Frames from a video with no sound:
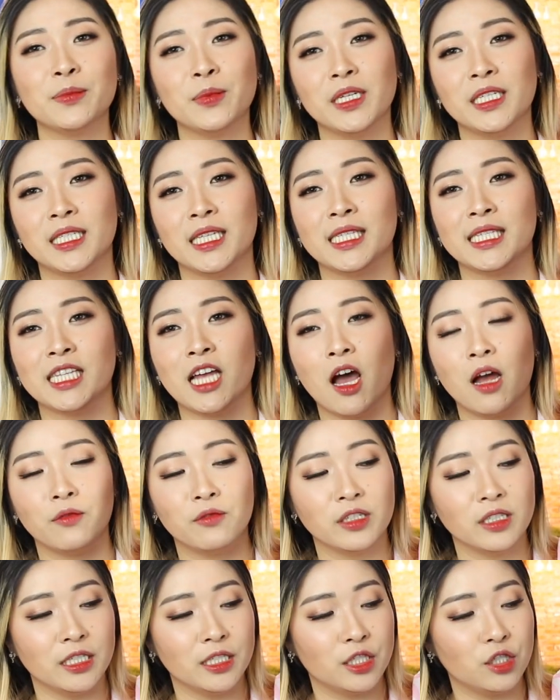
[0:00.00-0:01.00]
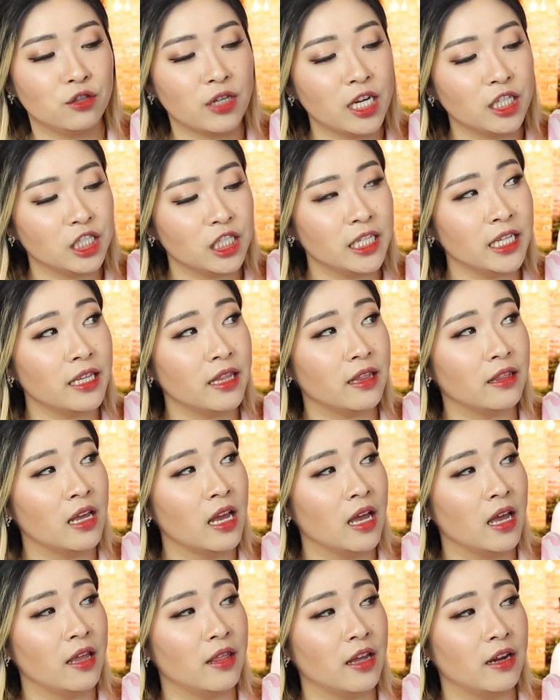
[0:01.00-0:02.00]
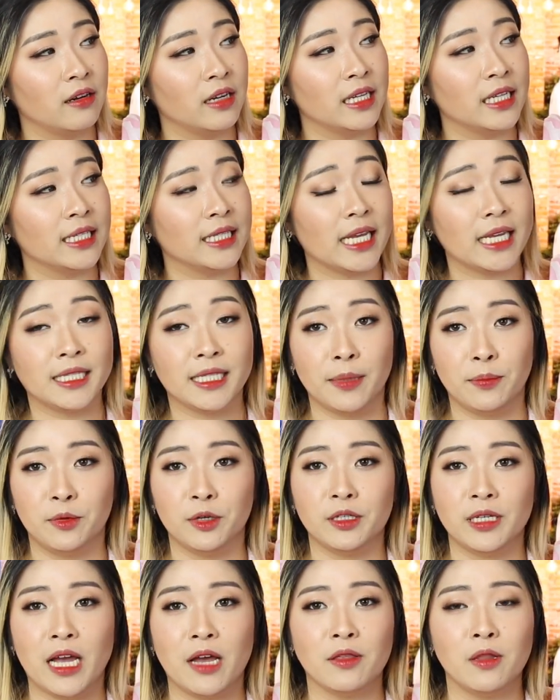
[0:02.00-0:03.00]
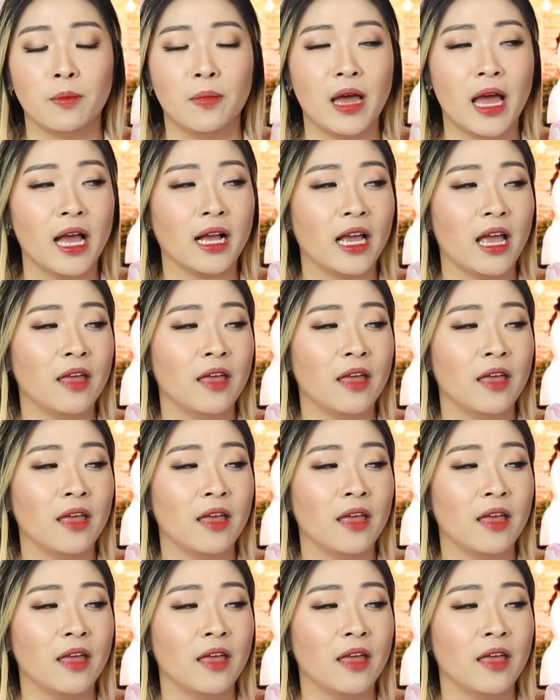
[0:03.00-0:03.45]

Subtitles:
because it's not really stretchy, there is a zipper down the back.